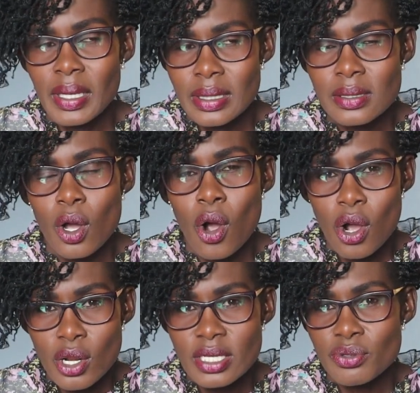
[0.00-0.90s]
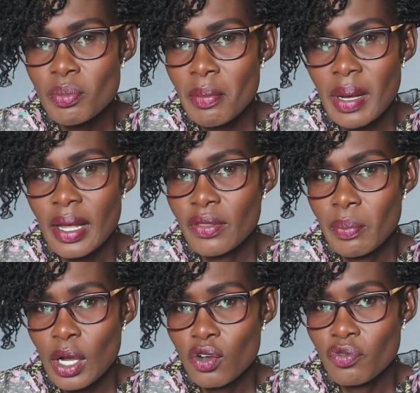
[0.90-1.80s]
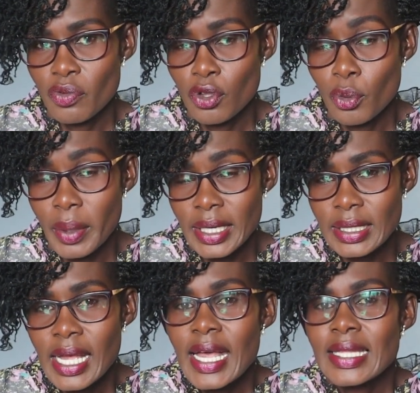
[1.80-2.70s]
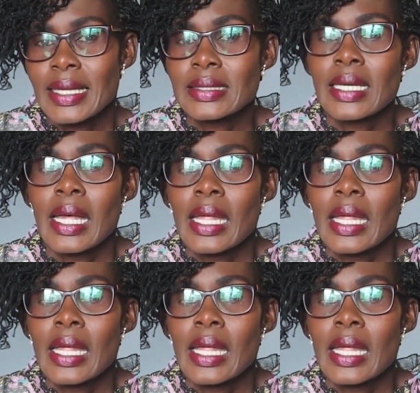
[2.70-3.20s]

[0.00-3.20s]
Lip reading: please always remember at the back of your mind that